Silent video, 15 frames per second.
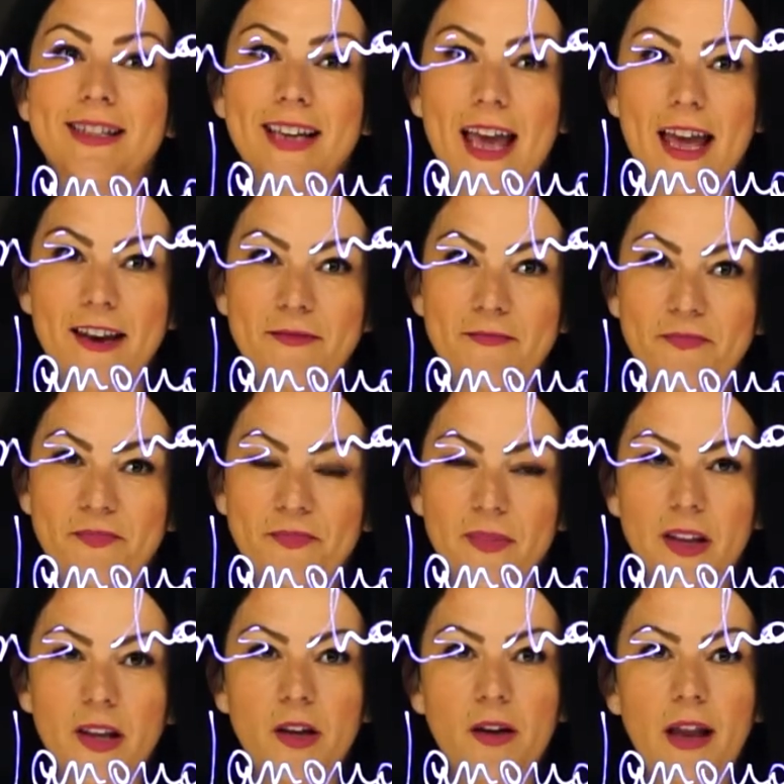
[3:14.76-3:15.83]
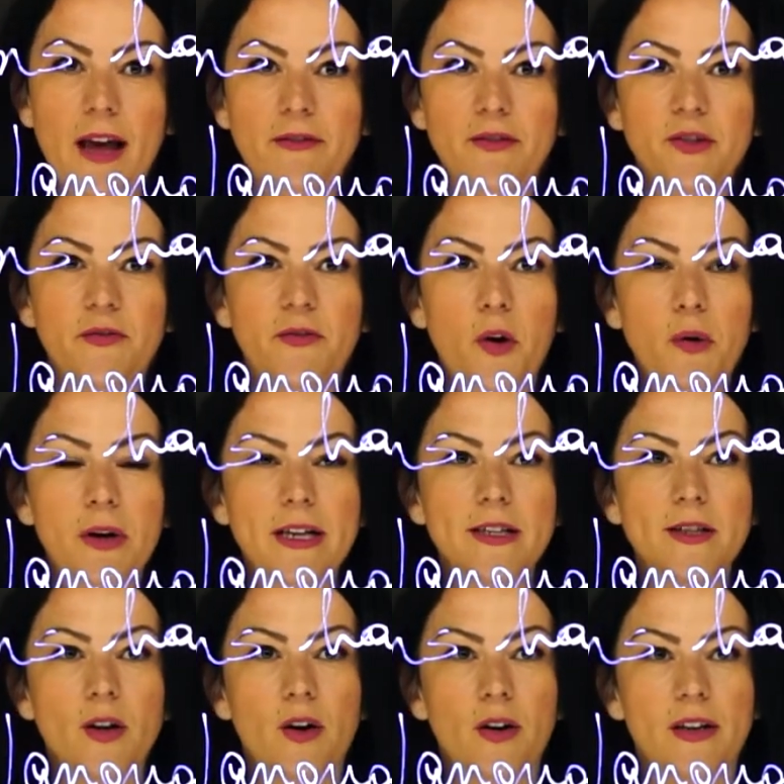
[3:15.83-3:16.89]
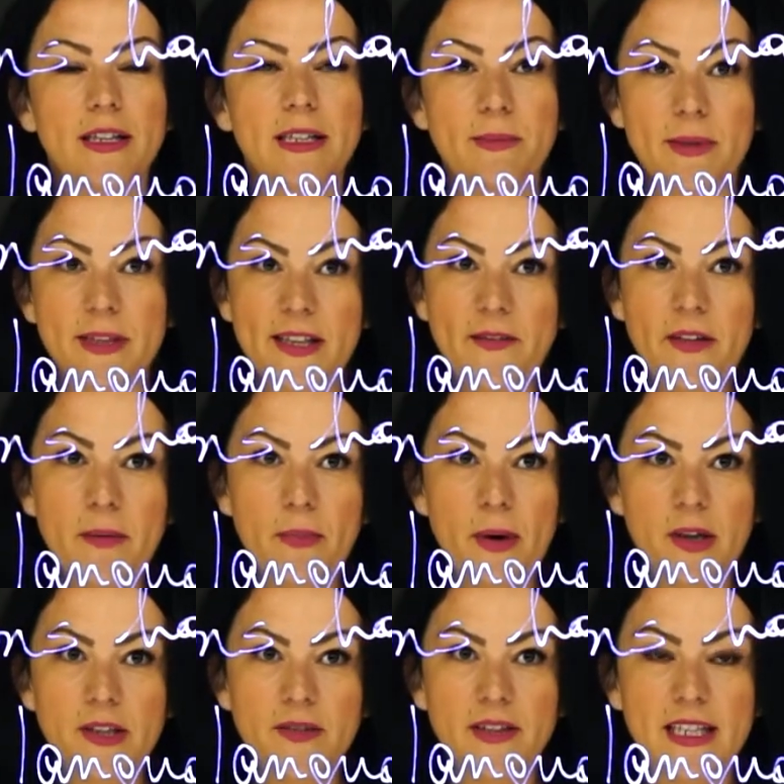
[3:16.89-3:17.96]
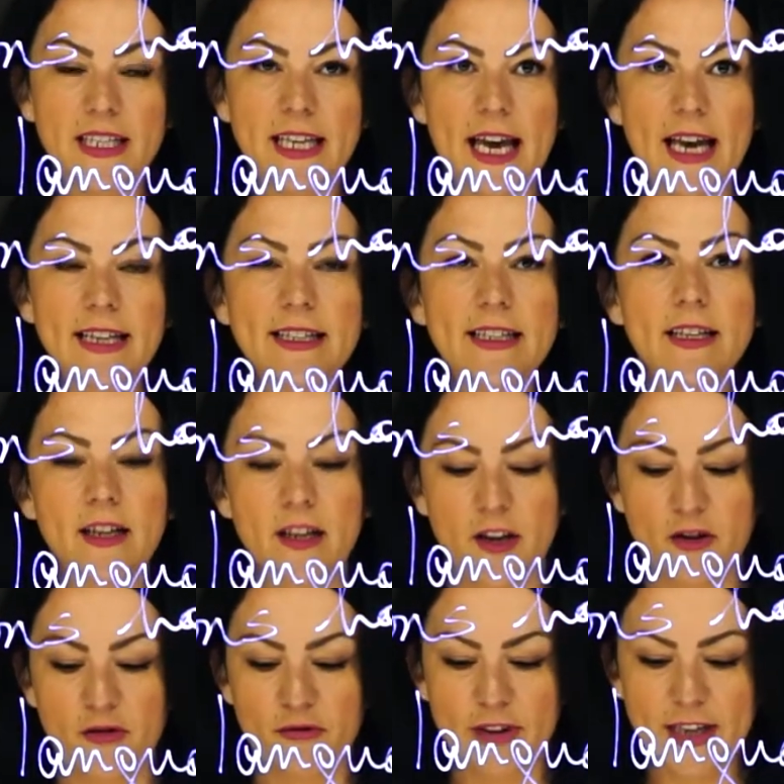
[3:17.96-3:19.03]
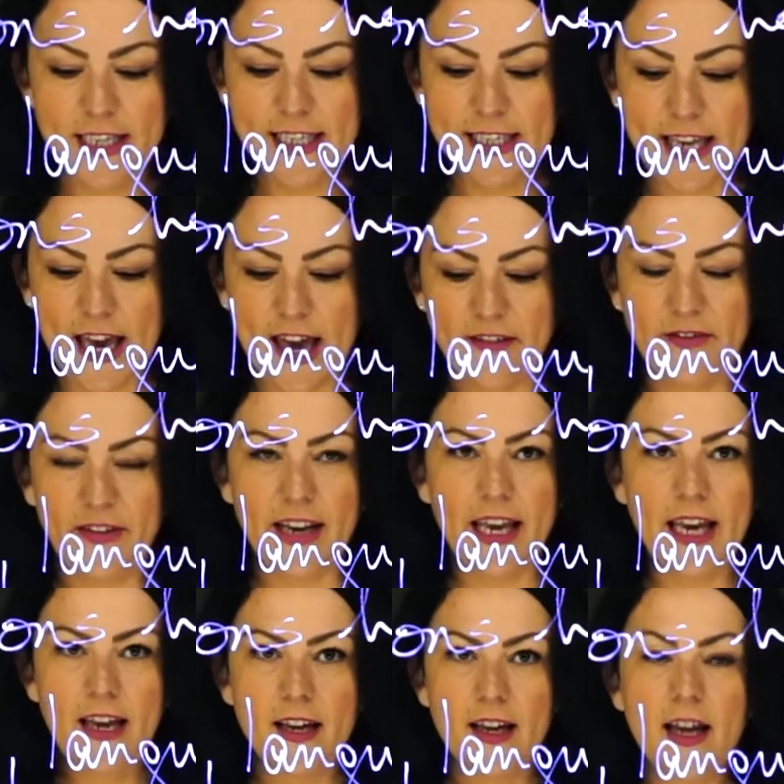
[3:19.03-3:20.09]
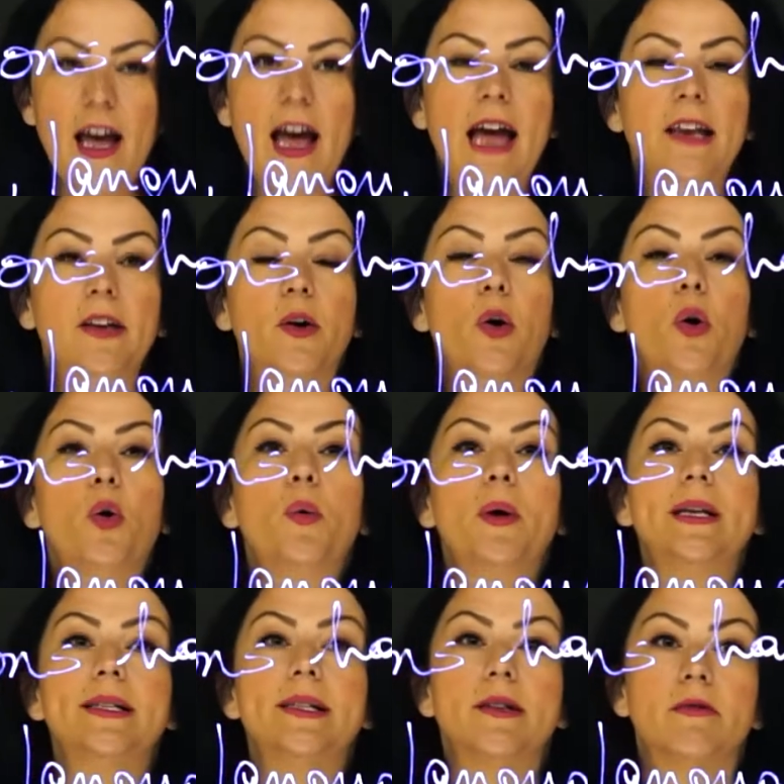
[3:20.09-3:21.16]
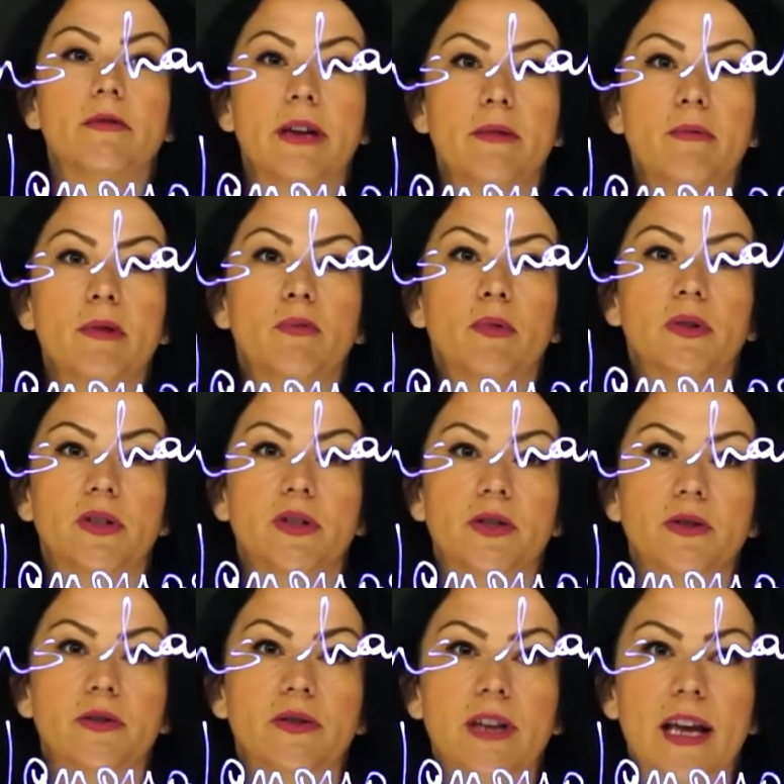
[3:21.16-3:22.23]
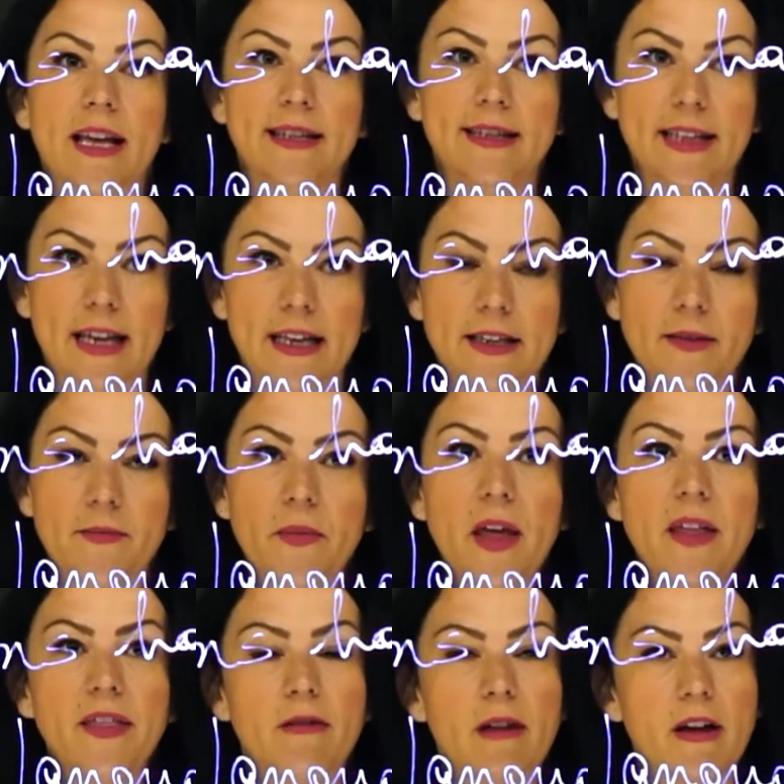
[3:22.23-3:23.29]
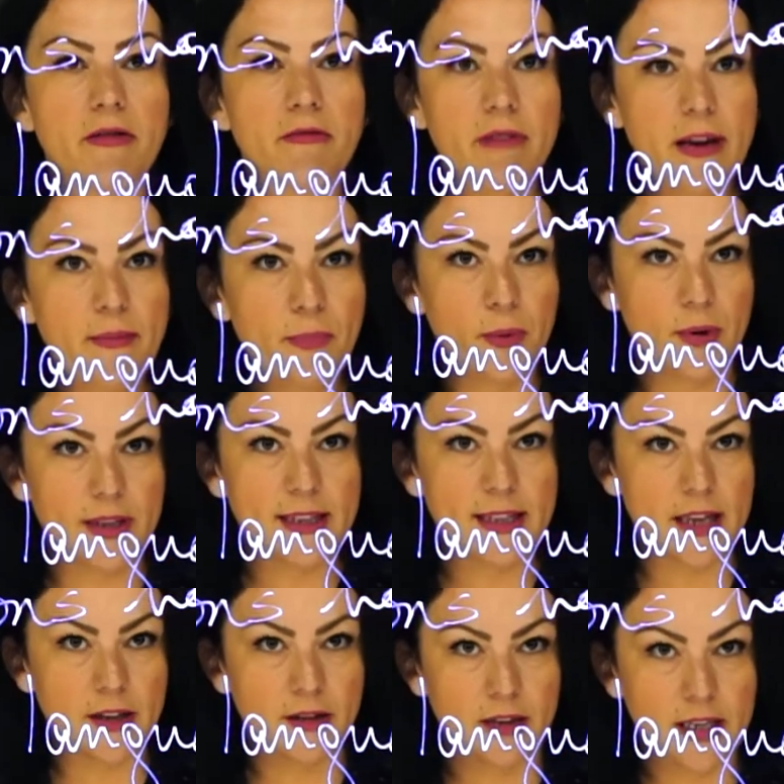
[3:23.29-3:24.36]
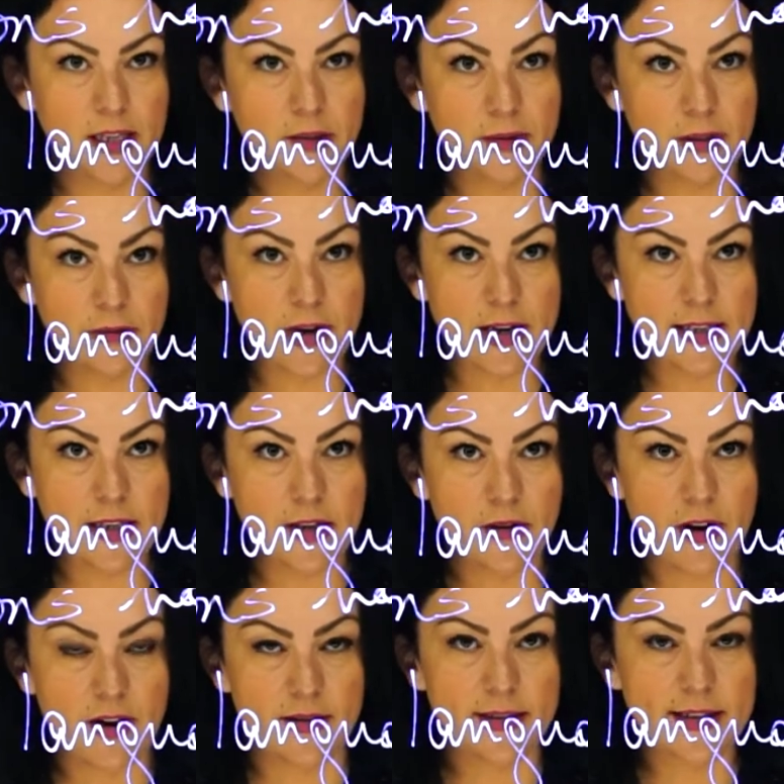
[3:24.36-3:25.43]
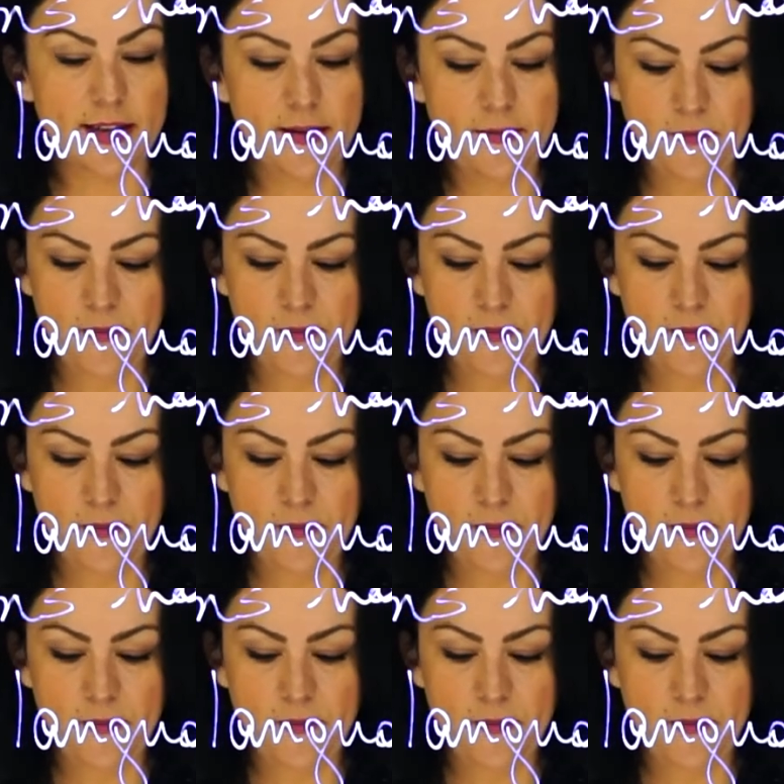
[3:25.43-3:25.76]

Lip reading: again, you'll have to focus on a specific part of the text, read it carefully, and always agree with what the student has said. There are 3 points that you need to address in your answer,